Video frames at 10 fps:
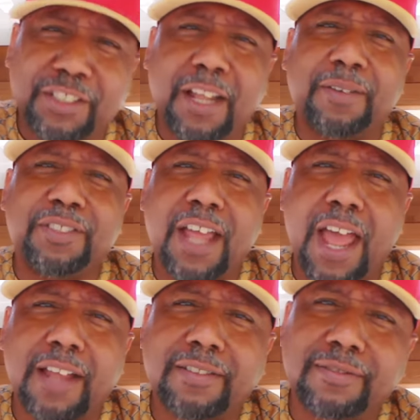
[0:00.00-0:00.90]
name
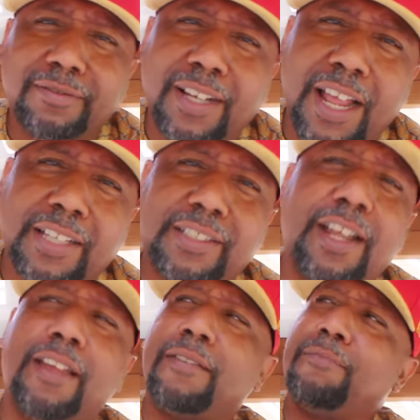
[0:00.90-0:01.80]
Jack, last
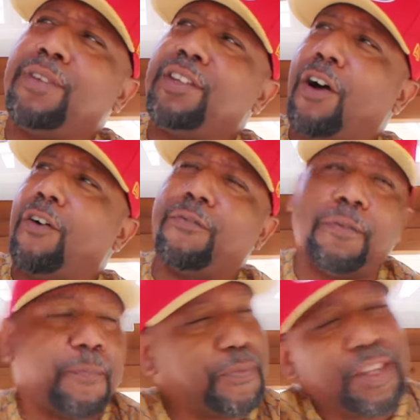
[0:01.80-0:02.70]
name Me Off.
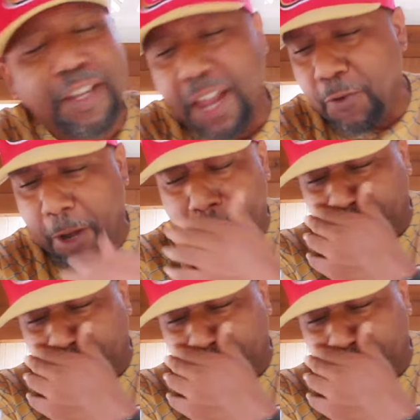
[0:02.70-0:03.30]
Anyway,